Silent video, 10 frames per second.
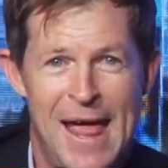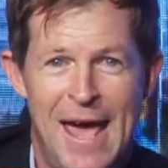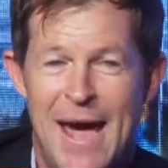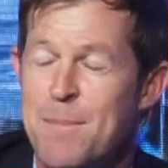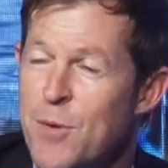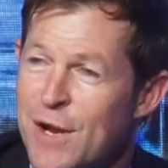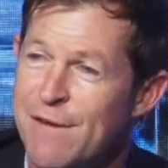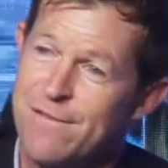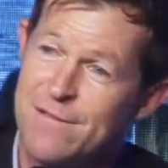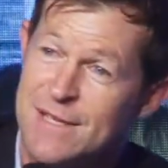And
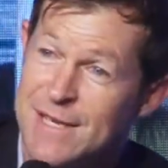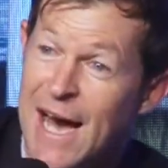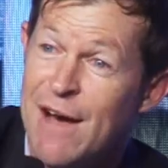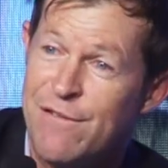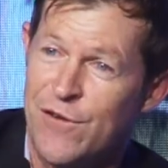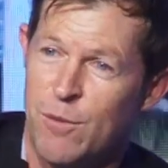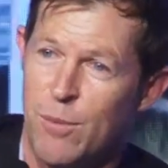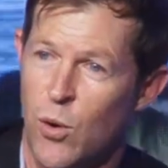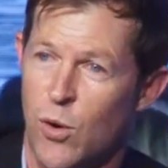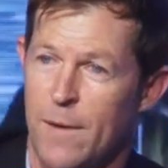Munaf dived for a
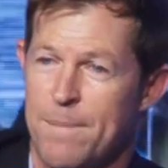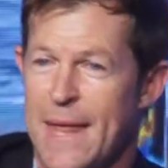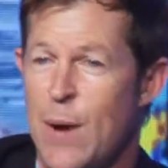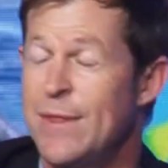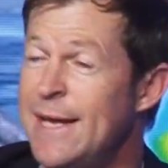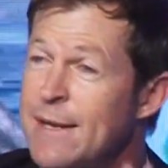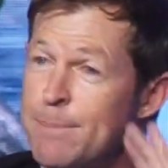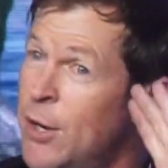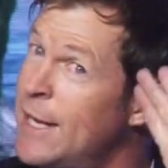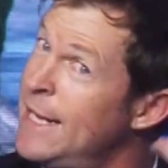ball. And when that
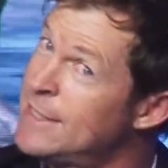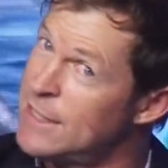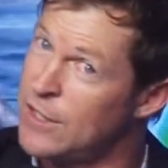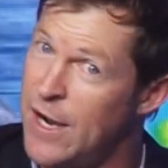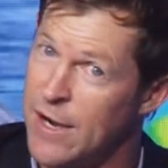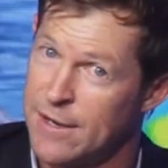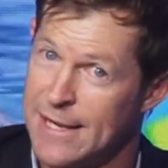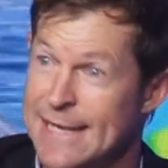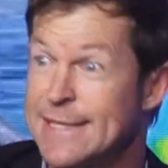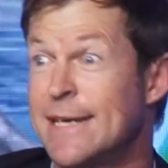body hits the ground,
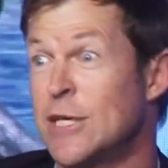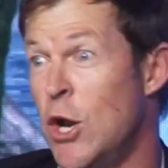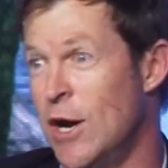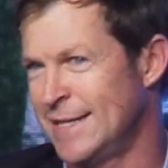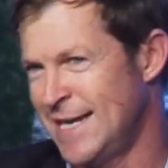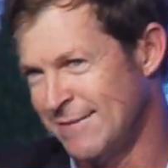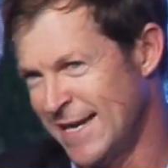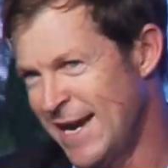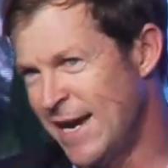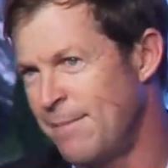it takes a long time to
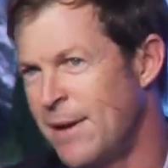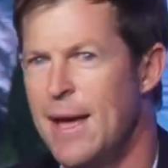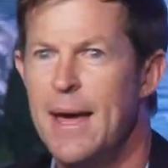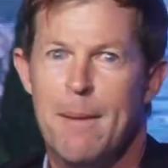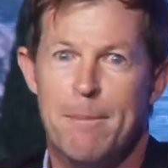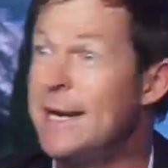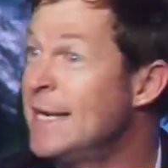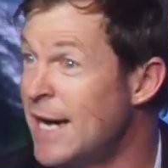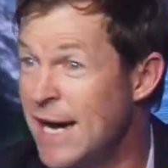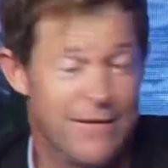get up. But he
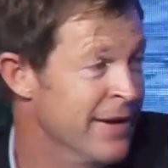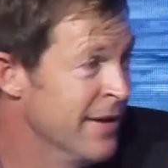dived.